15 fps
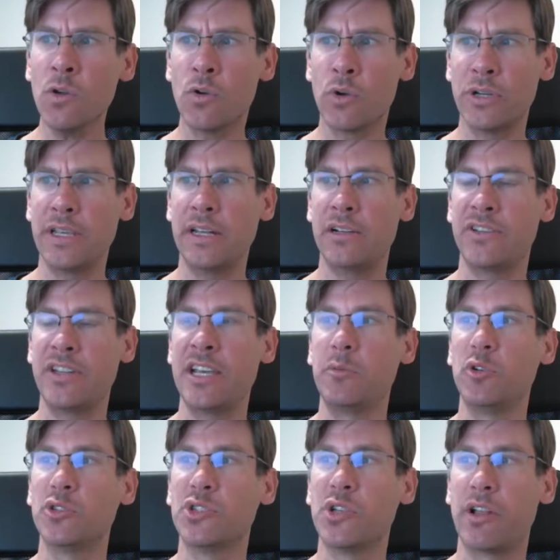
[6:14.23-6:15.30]
or a data
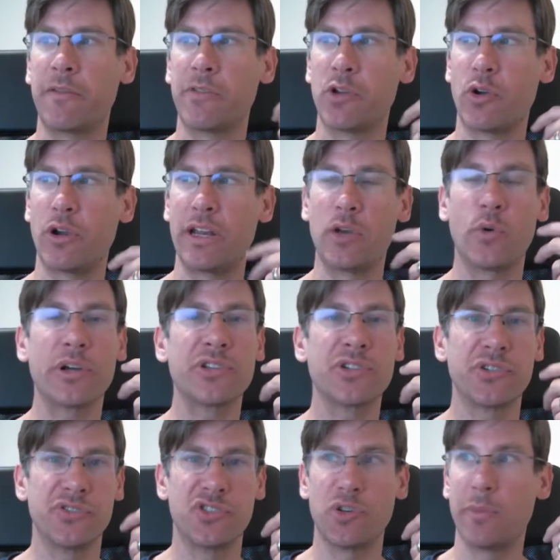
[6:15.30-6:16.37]
table, so that if there are any
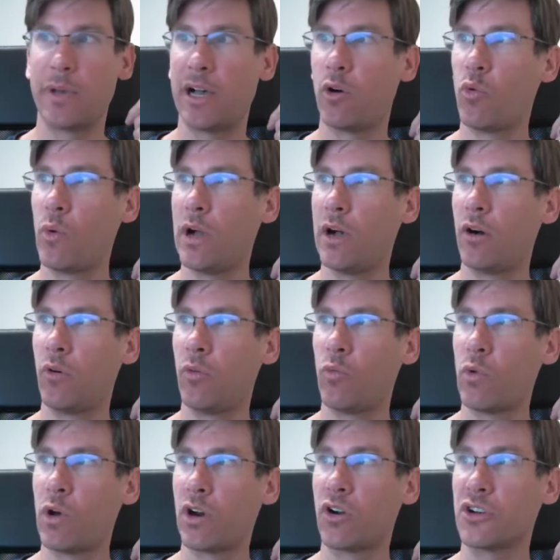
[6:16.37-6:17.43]
questions about, well,
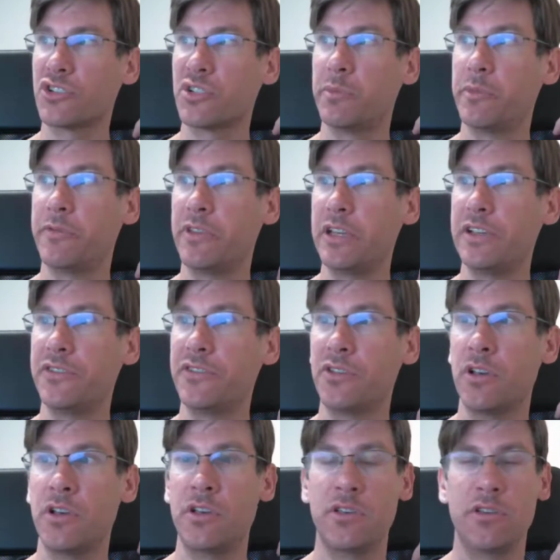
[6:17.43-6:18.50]
what are some of these,
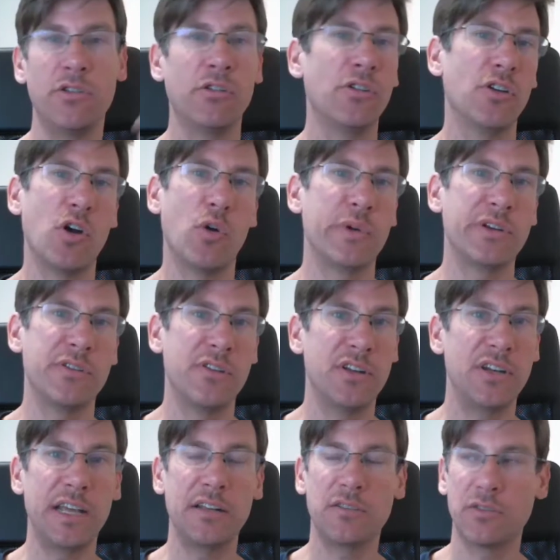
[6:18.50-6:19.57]
you can go into the
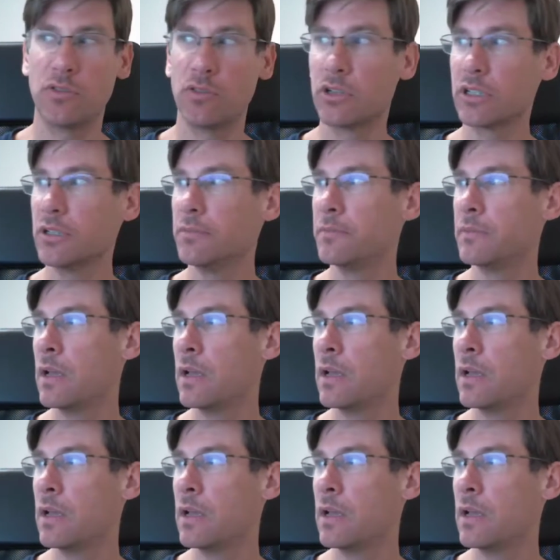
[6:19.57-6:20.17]
data and look.